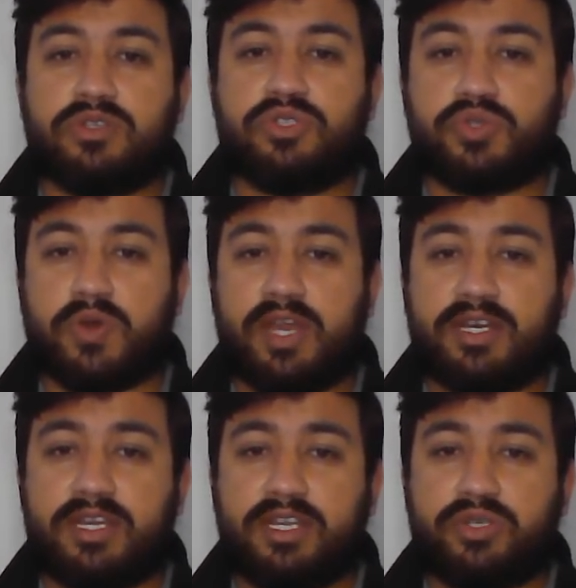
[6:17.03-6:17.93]

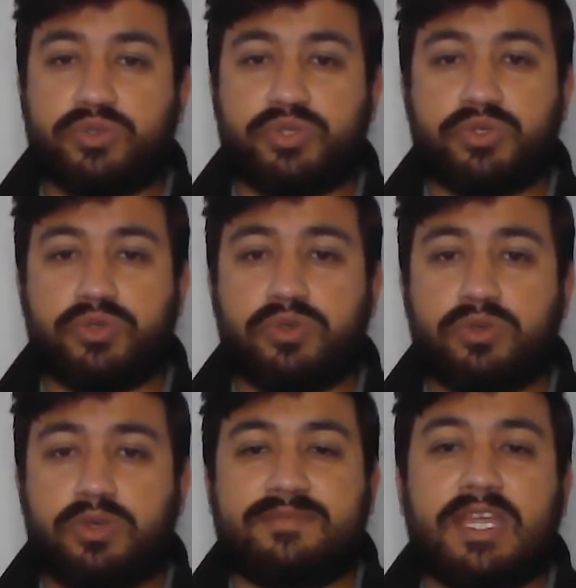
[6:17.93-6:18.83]
jointly to show
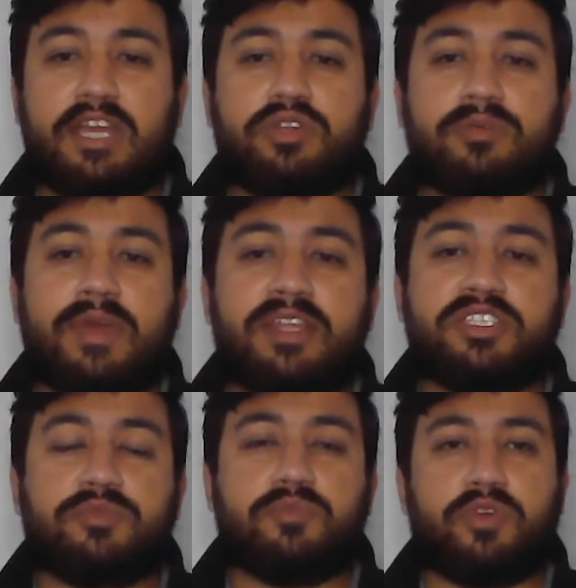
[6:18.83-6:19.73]
that your marriage
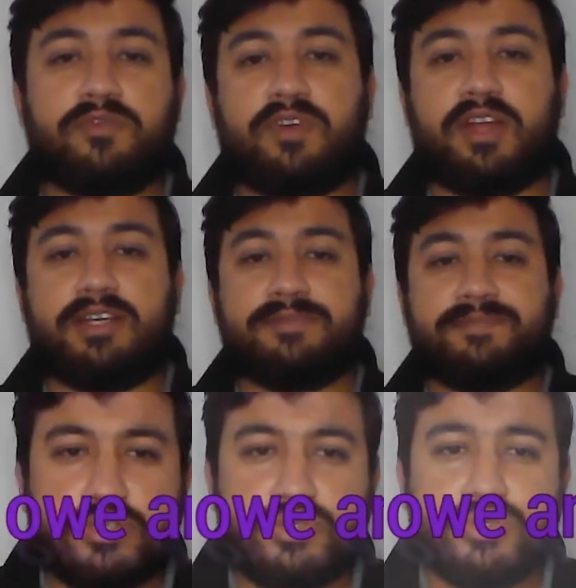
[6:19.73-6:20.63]
is bona fide.
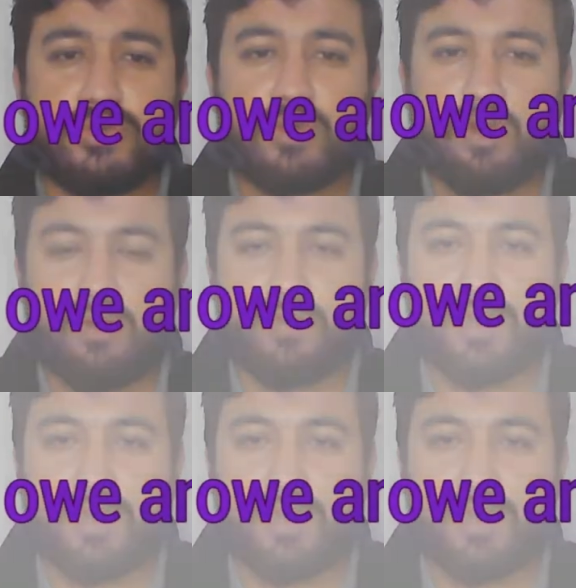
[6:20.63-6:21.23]
Do you owe